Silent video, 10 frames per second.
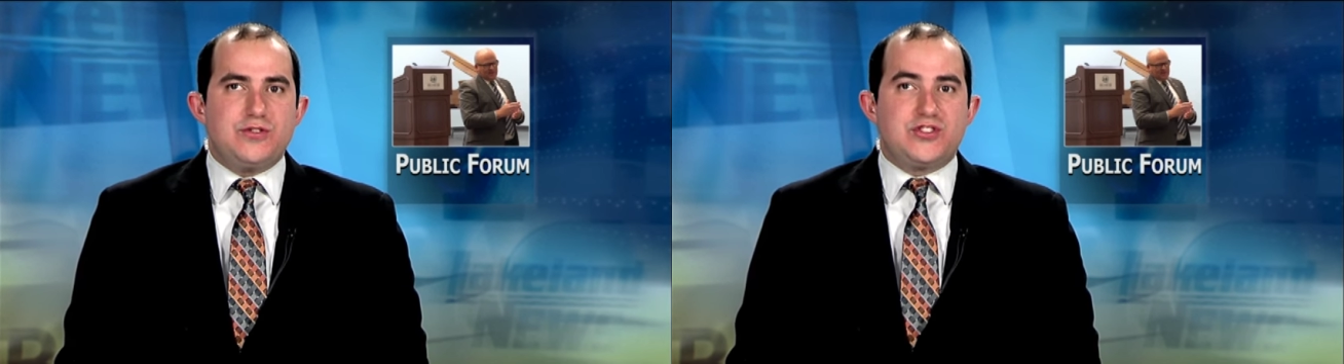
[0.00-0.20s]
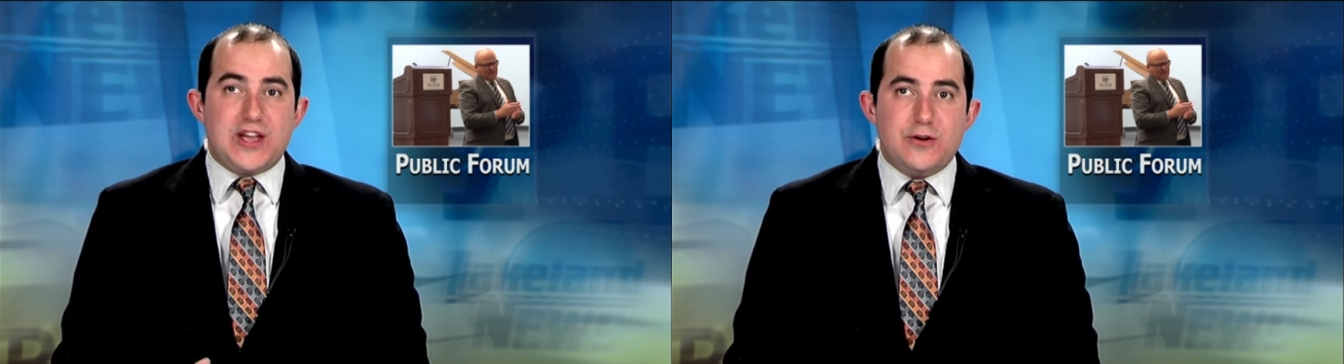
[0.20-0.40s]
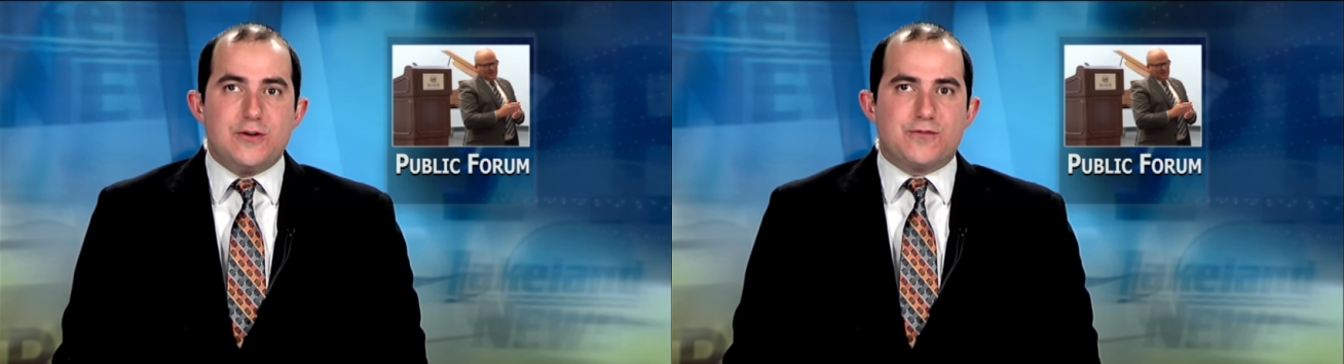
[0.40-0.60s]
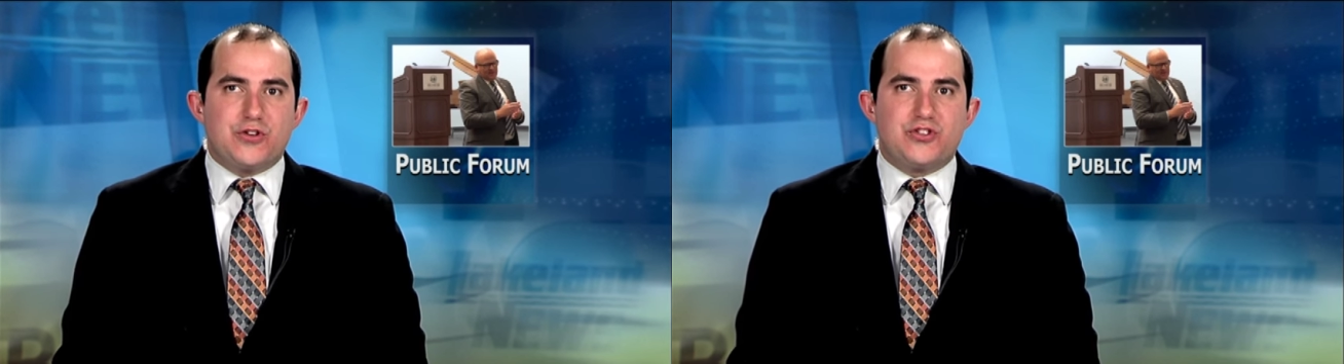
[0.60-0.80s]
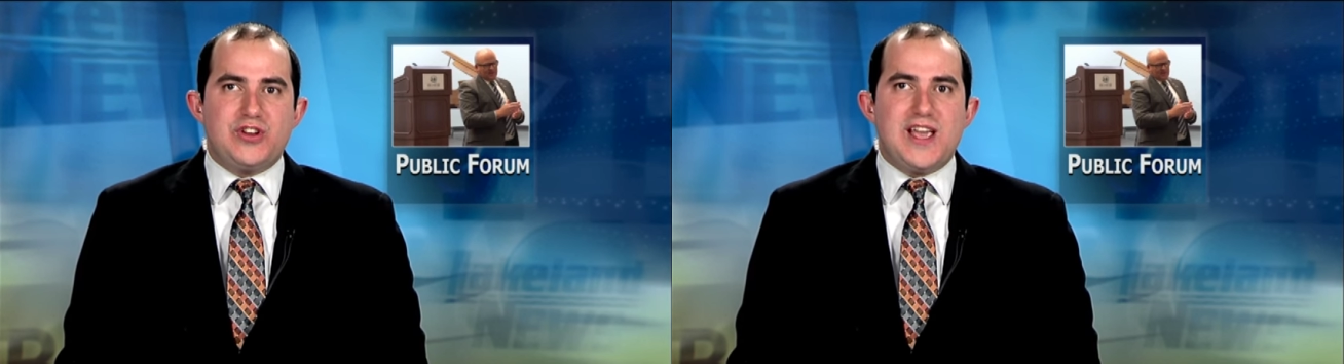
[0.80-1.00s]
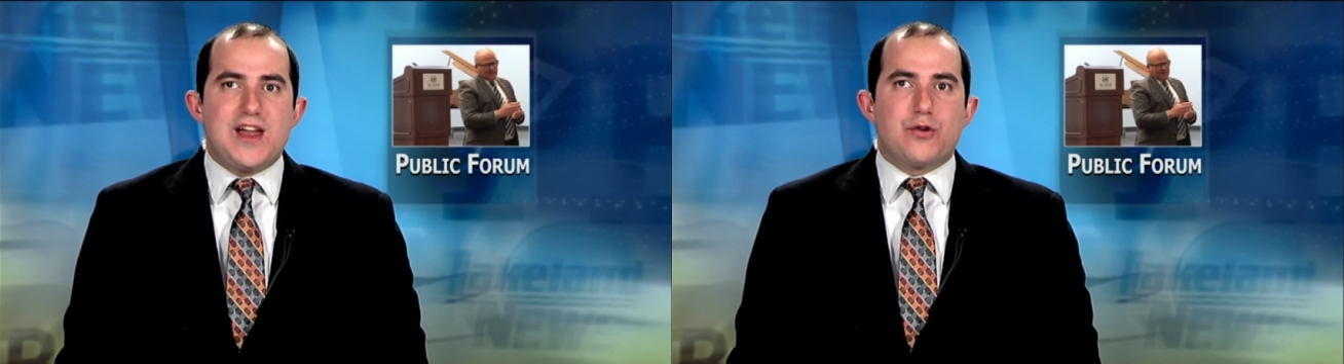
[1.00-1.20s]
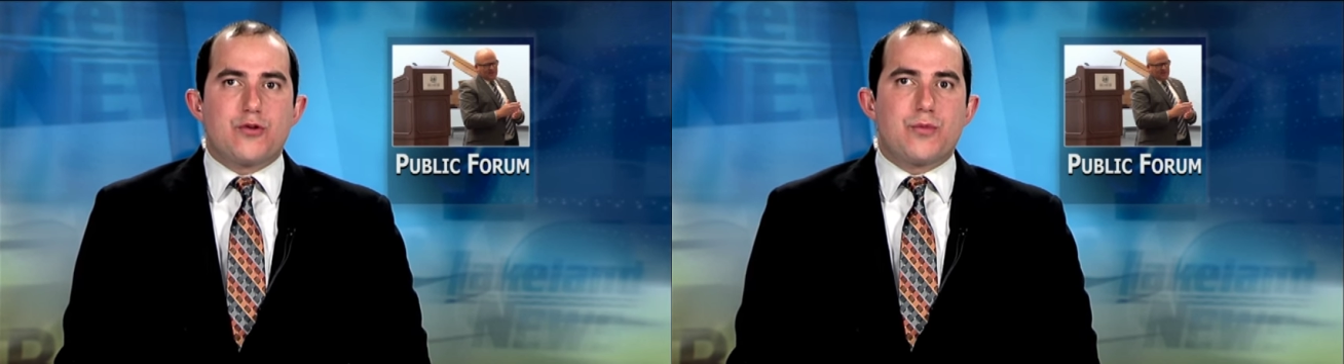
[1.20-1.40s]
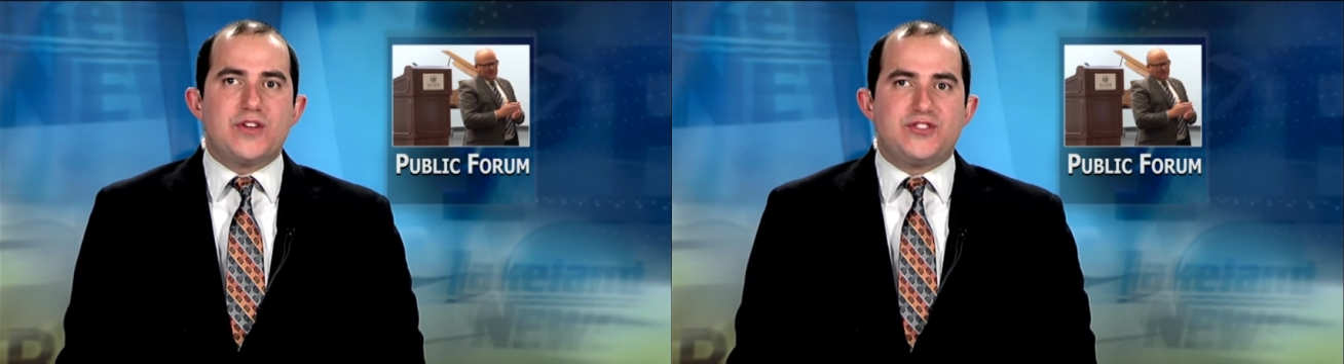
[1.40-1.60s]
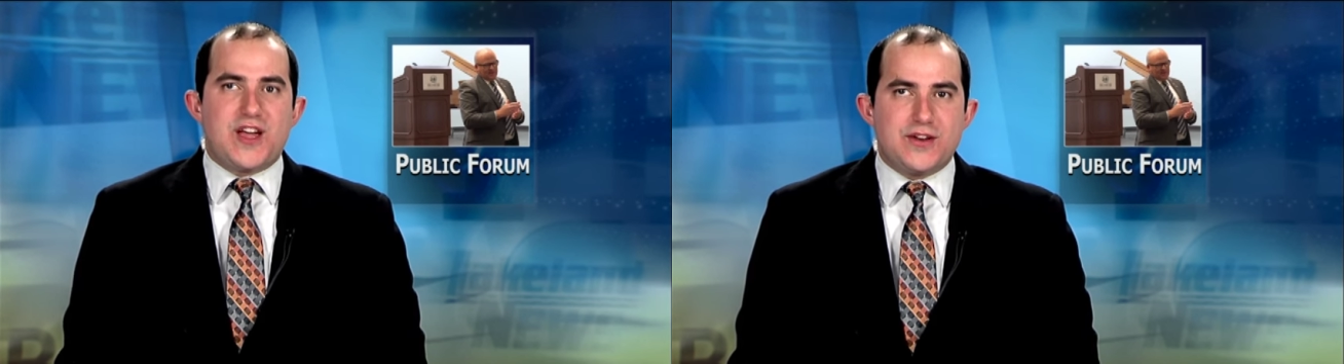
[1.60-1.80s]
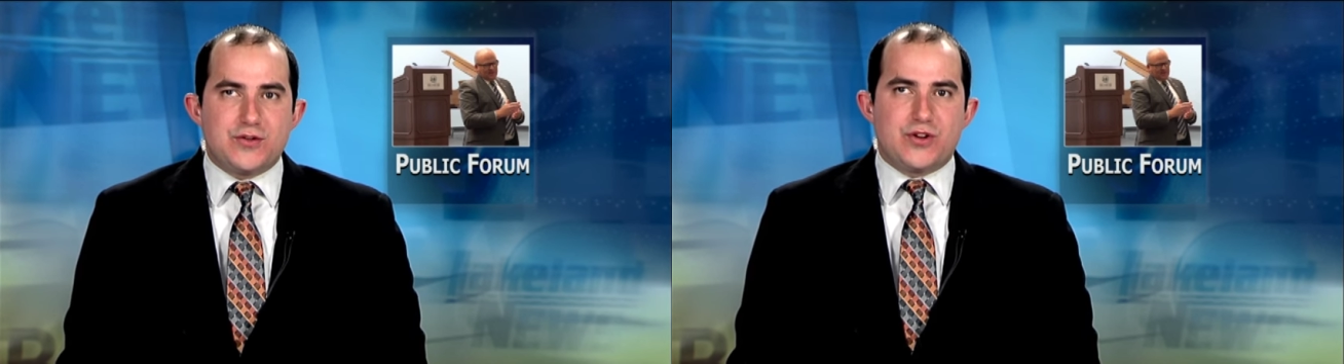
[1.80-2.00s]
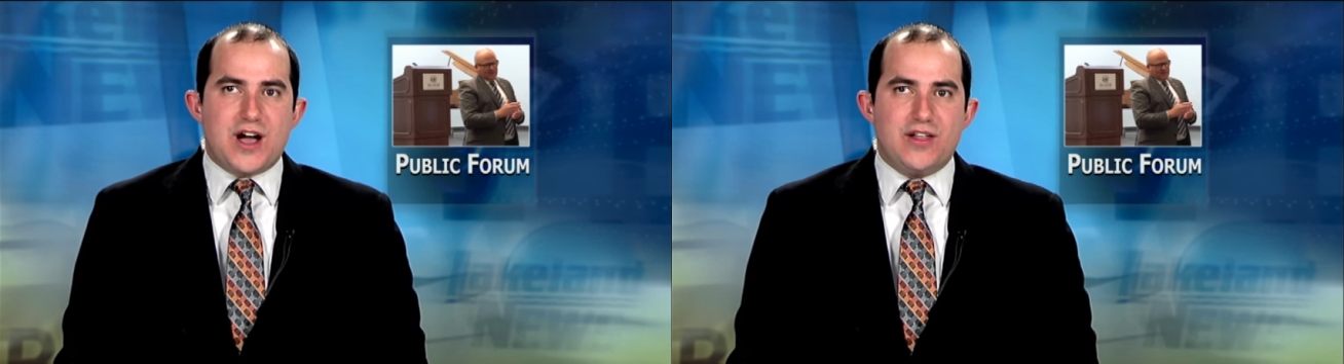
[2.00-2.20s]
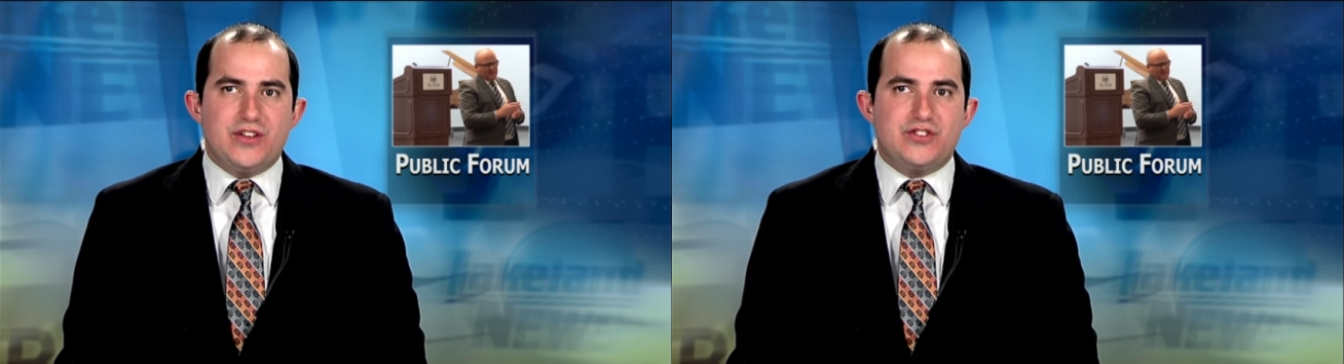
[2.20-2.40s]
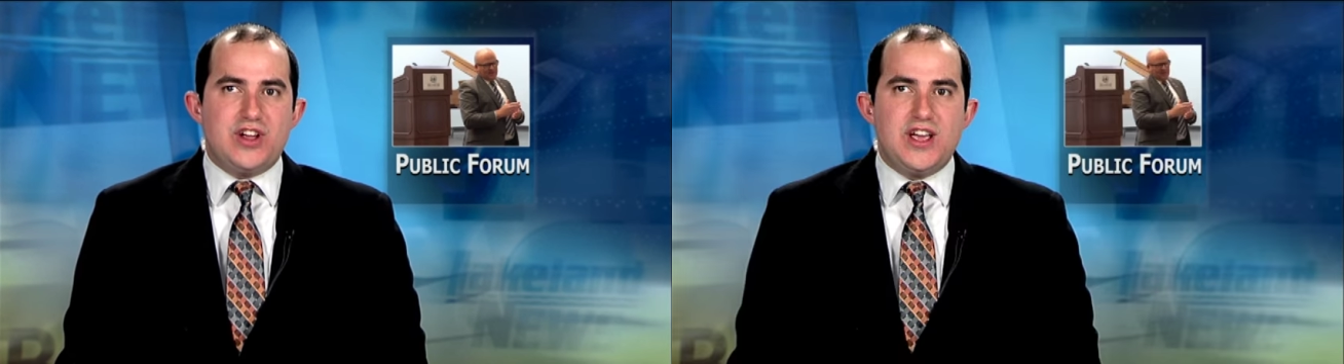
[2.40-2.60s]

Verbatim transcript: State University and Northwest Technical College.